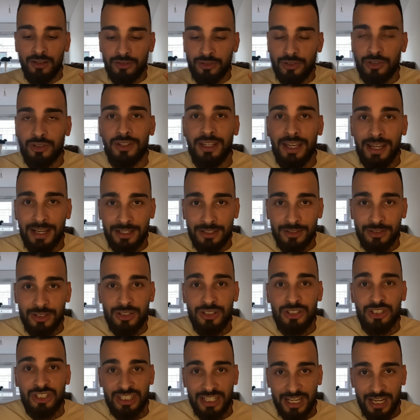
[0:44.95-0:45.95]
Today, the
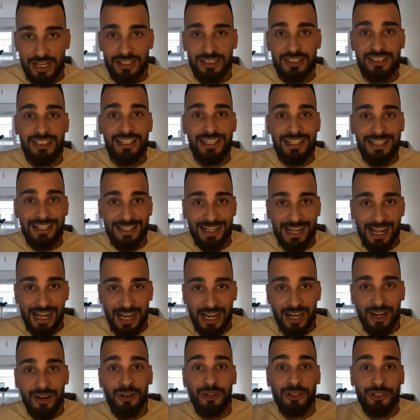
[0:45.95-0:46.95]
change
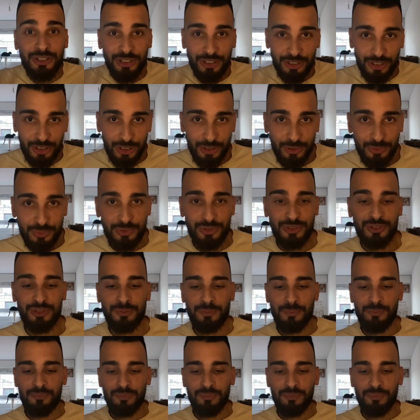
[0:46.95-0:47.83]
are the clues.